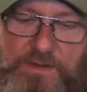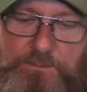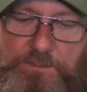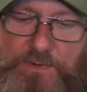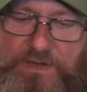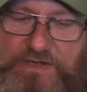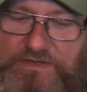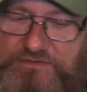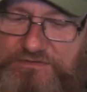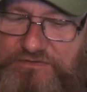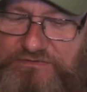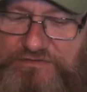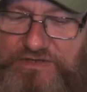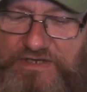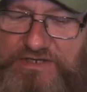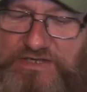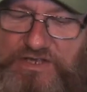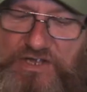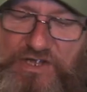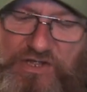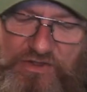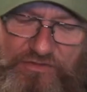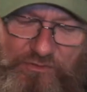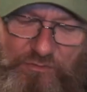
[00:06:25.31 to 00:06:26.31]
But as I say,
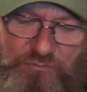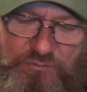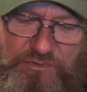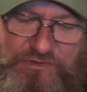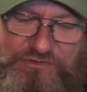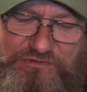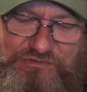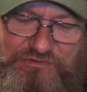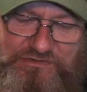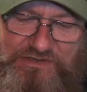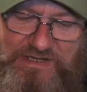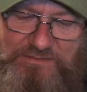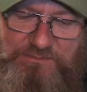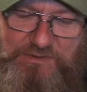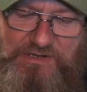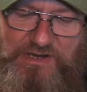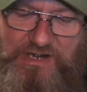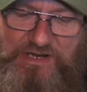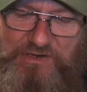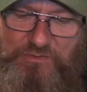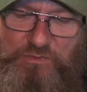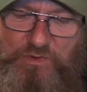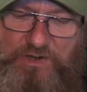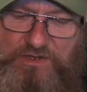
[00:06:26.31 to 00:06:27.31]
Thornbridge, they've been
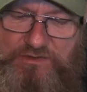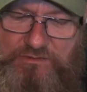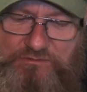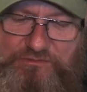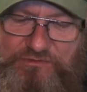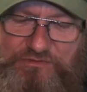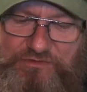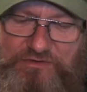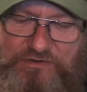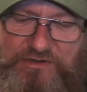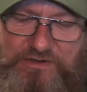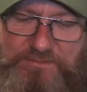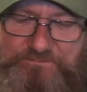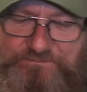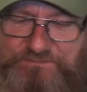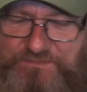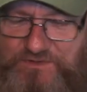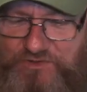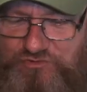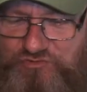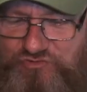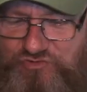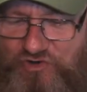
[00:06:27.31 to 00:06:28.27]
going quite a long time.